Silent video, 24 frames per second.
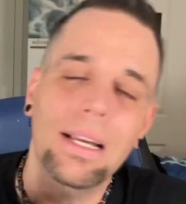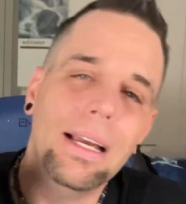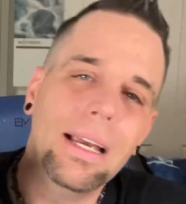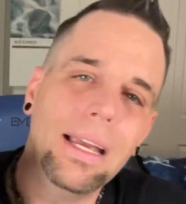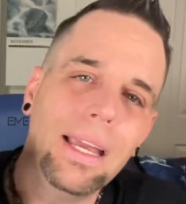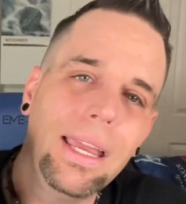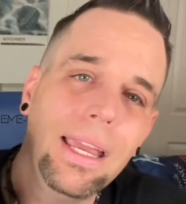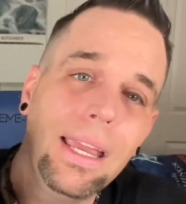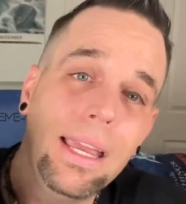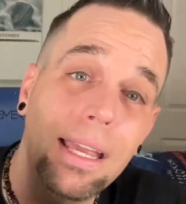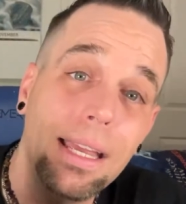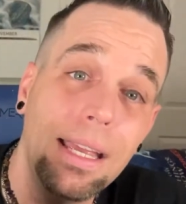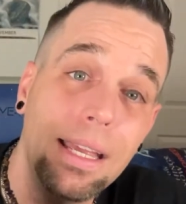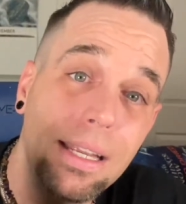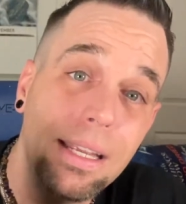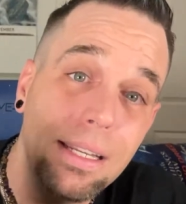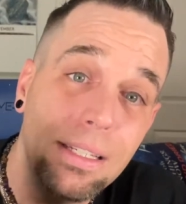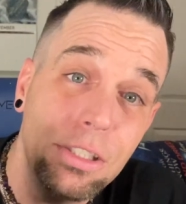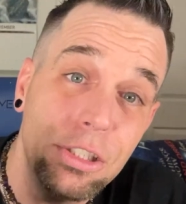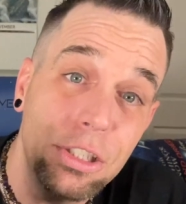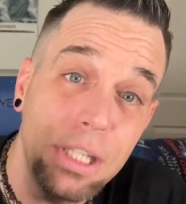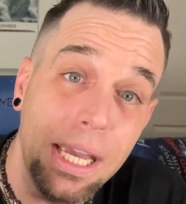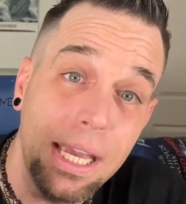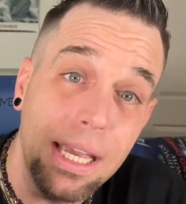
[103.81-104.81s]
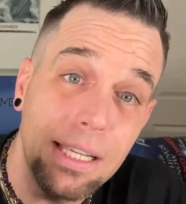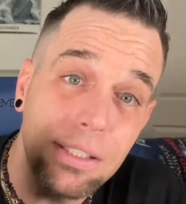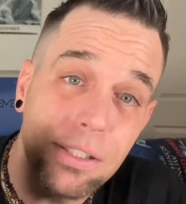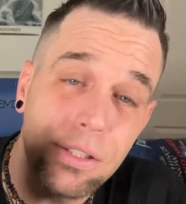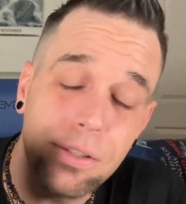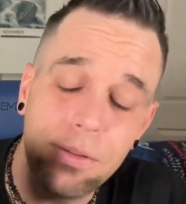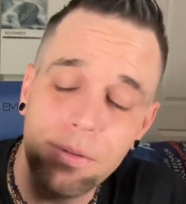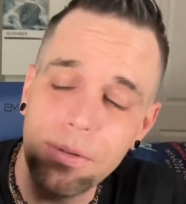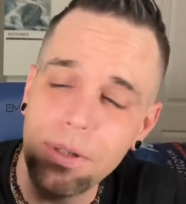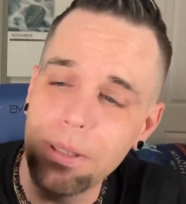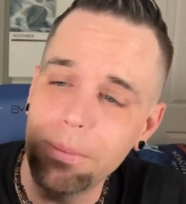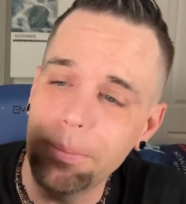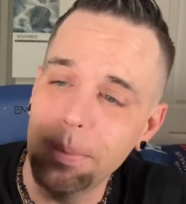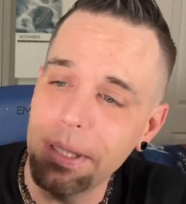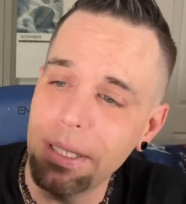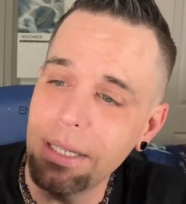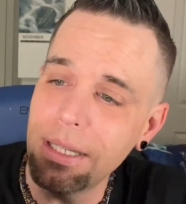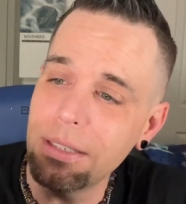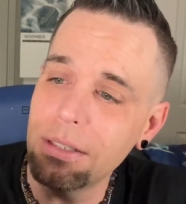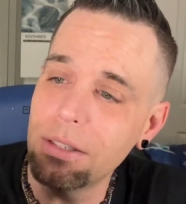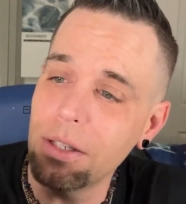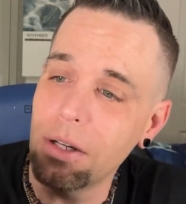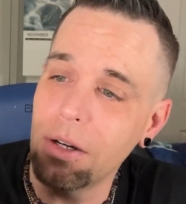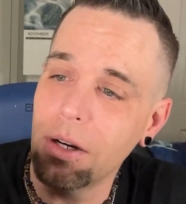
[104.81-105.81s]
And Jazz 3
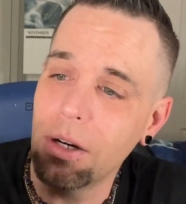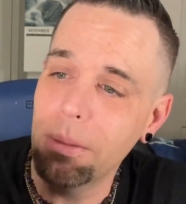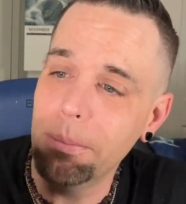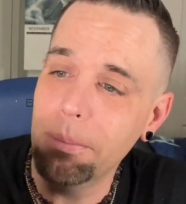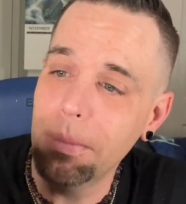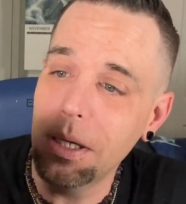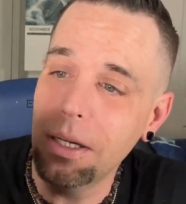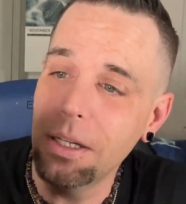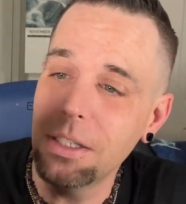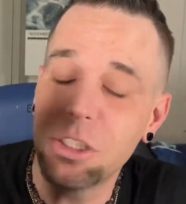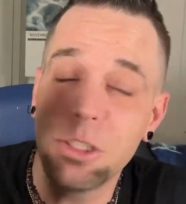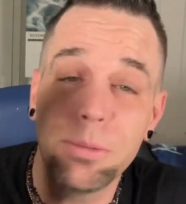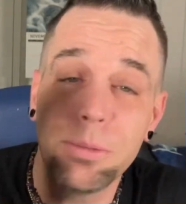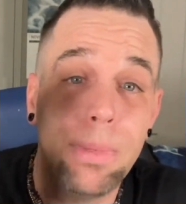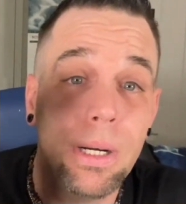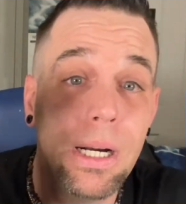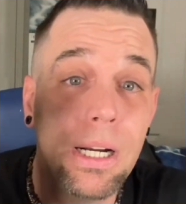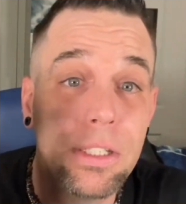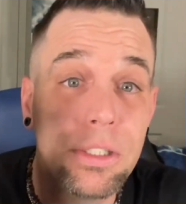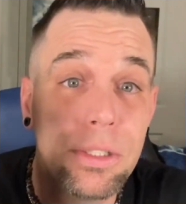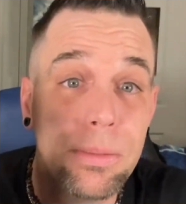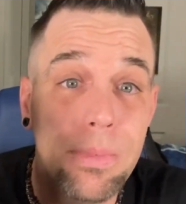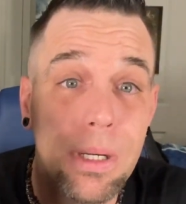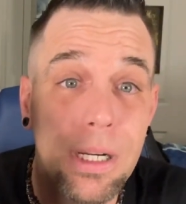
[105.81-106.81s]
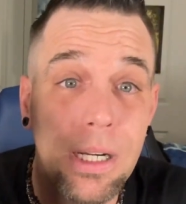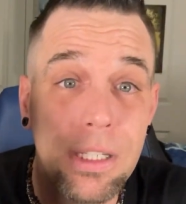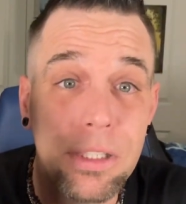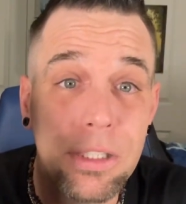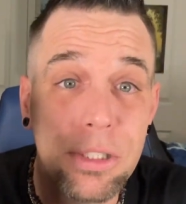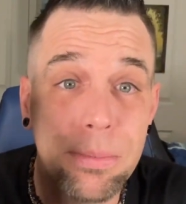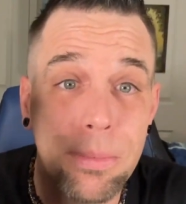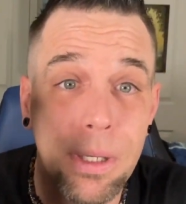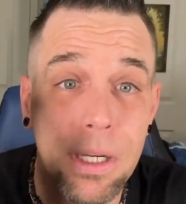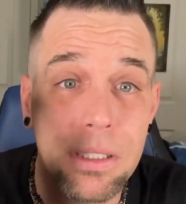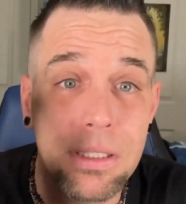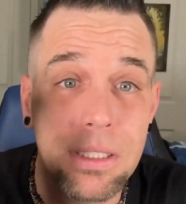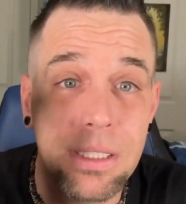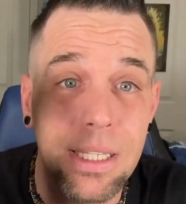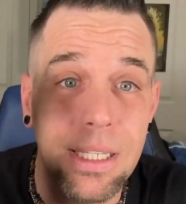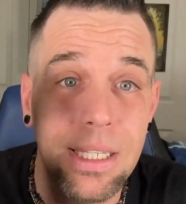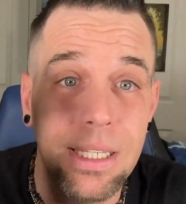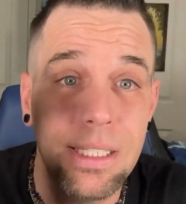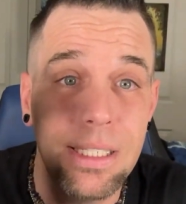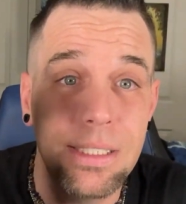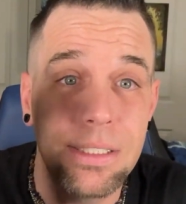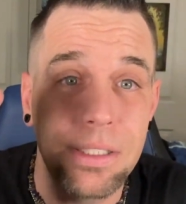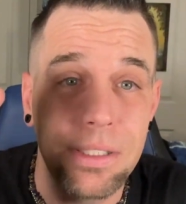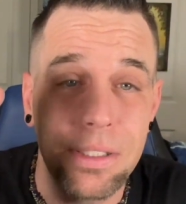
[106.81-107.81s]
picks are much, much, much, much
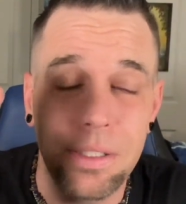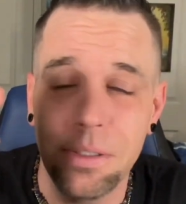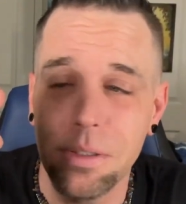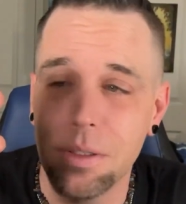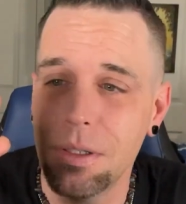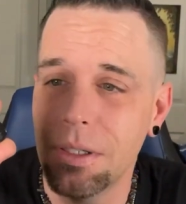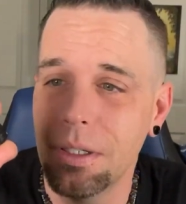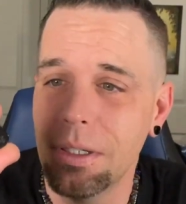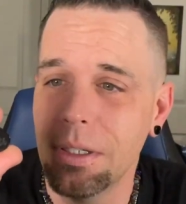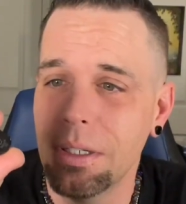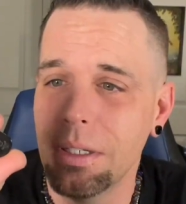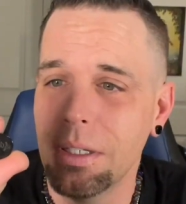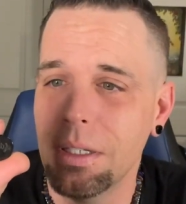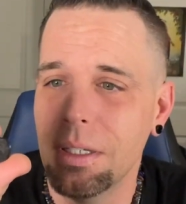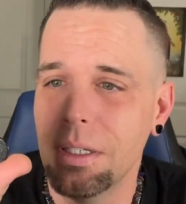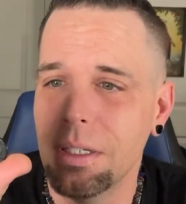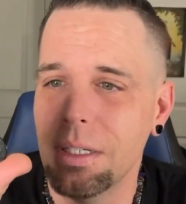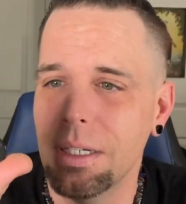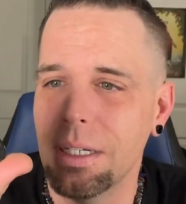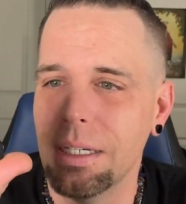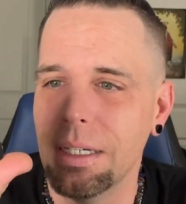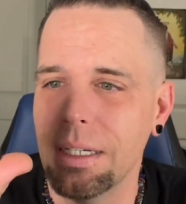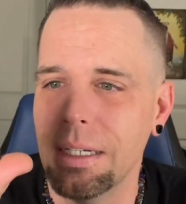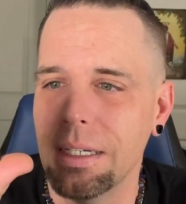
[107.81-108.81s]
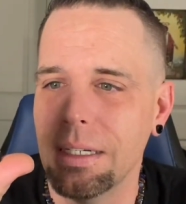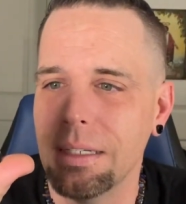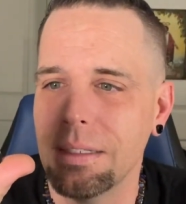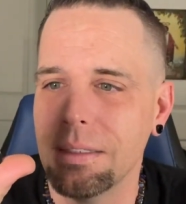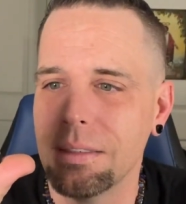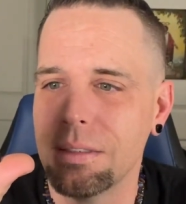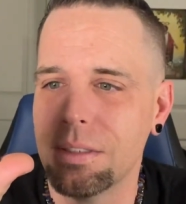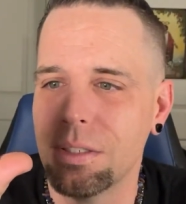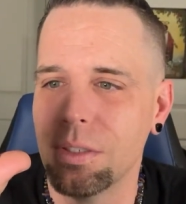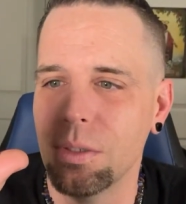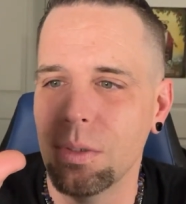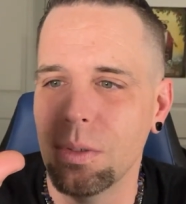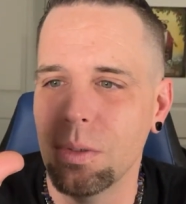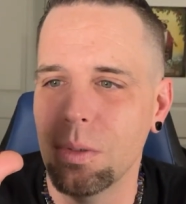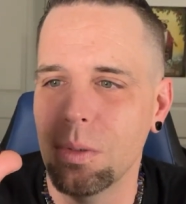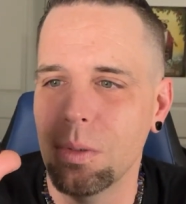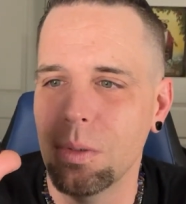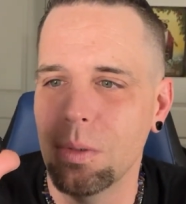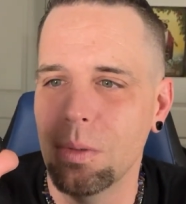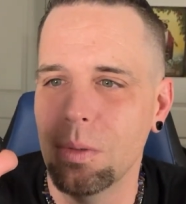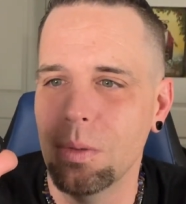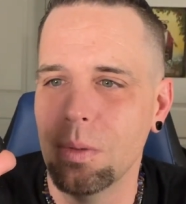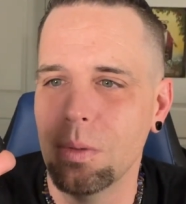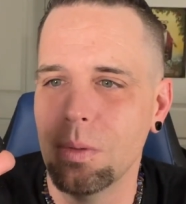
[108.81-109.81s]
easier
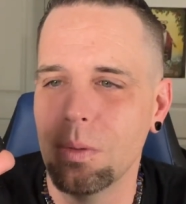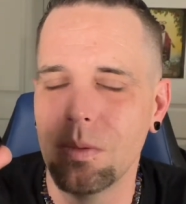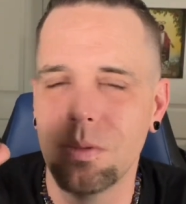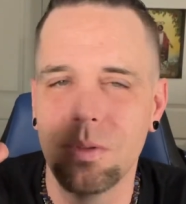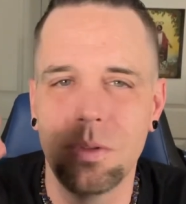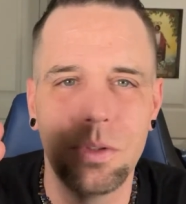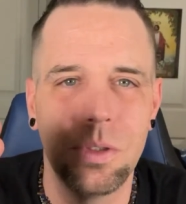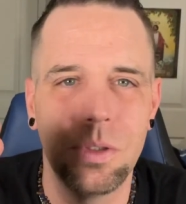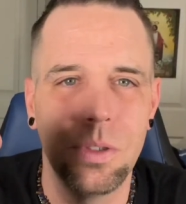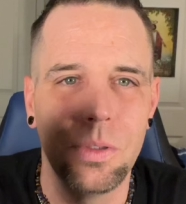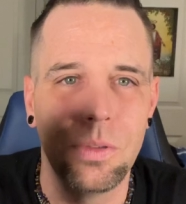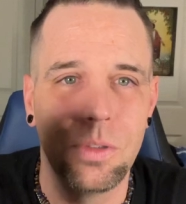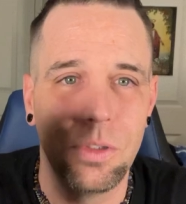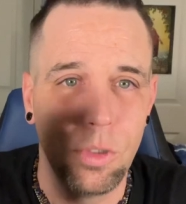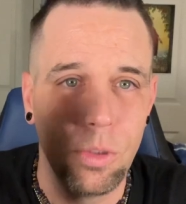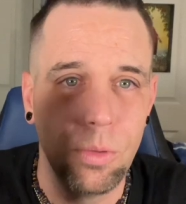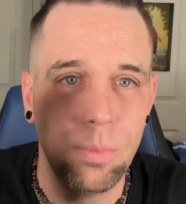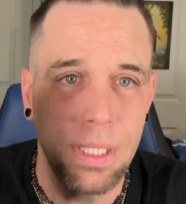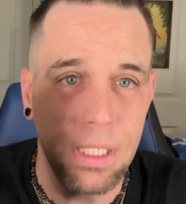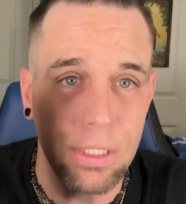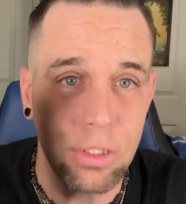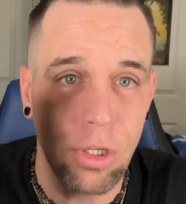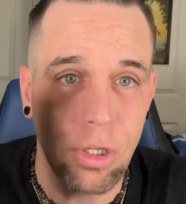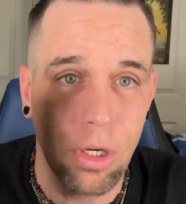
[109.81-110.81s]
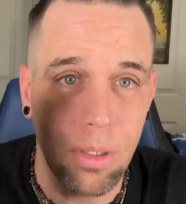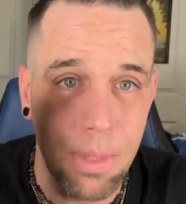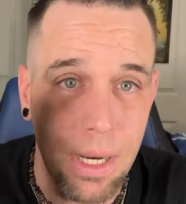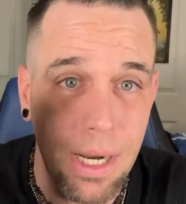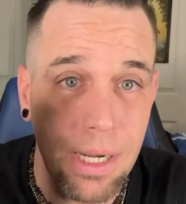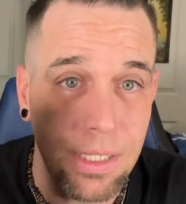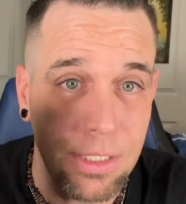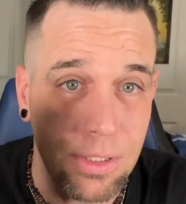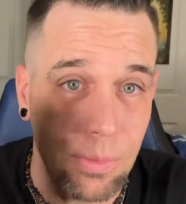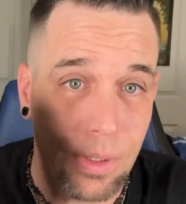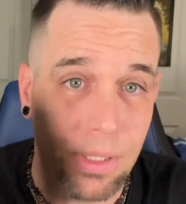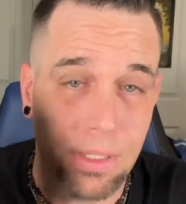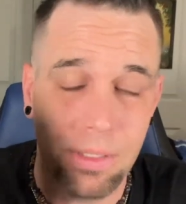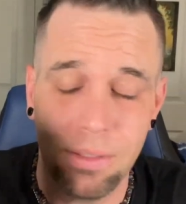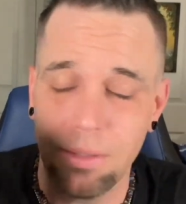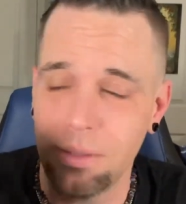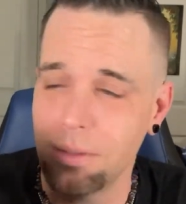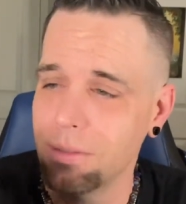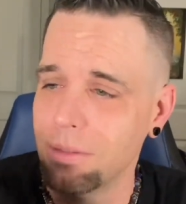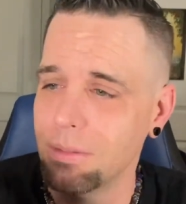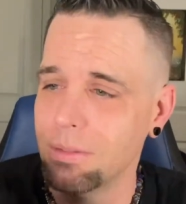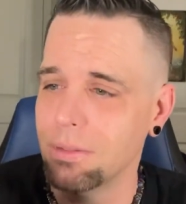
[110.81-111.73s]
to do pinch harmonics with,